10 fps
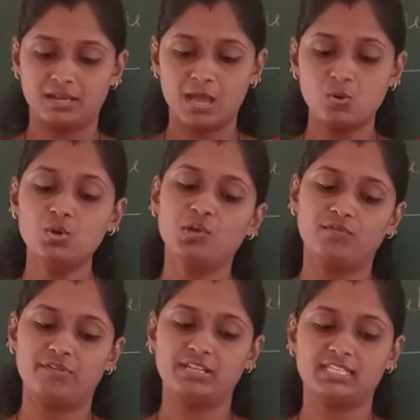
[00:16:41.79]
Now
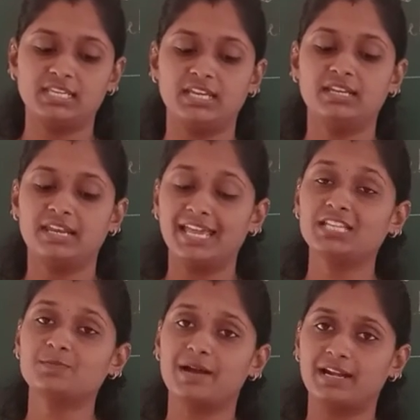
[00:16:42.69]
we will see
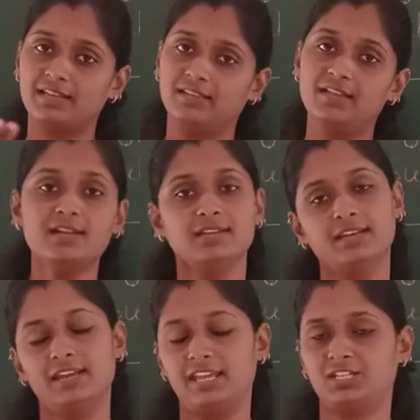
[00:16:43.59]
next part in the
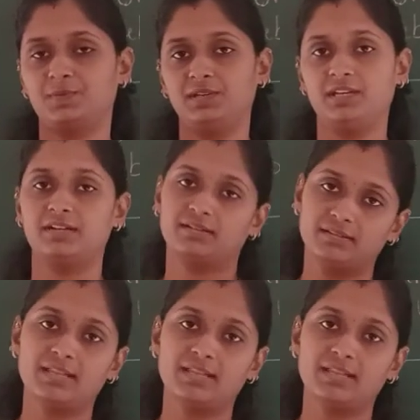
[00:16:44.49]
next period.